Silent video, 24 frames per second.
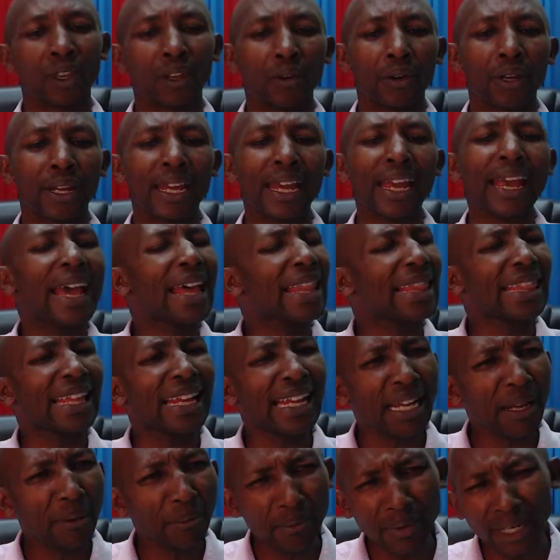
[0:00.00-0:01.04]
Okay? And
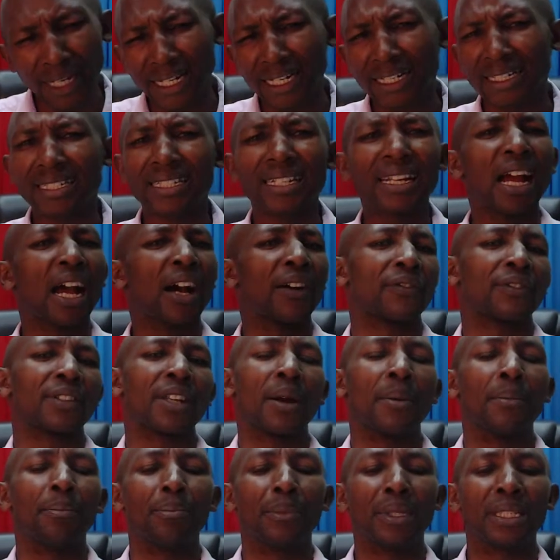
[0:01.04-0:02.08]
then immediately
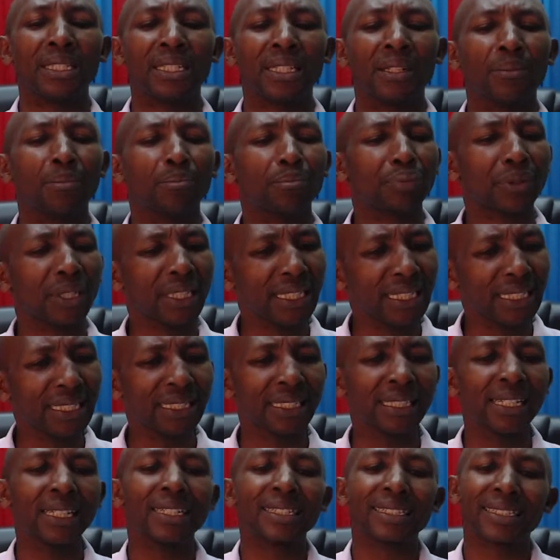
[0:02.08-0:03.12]
after meeting,
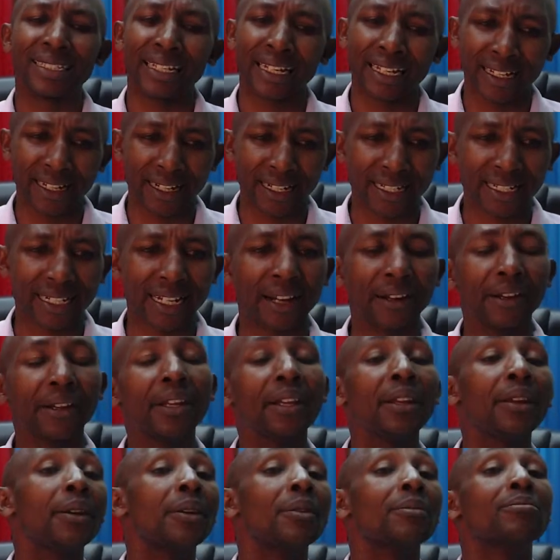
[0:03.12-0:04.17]
please, secretary,
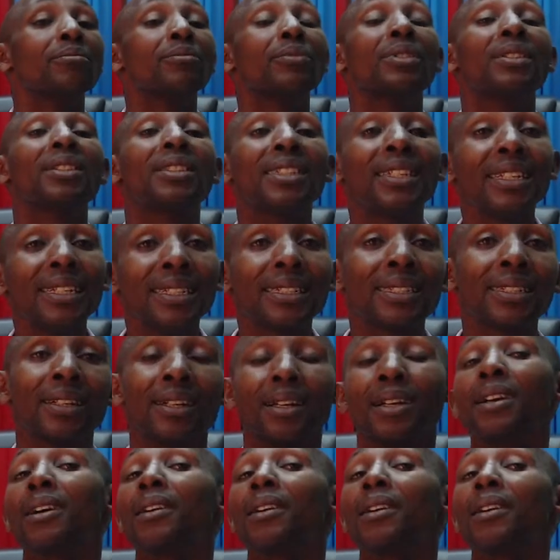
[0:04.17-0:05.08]
sit,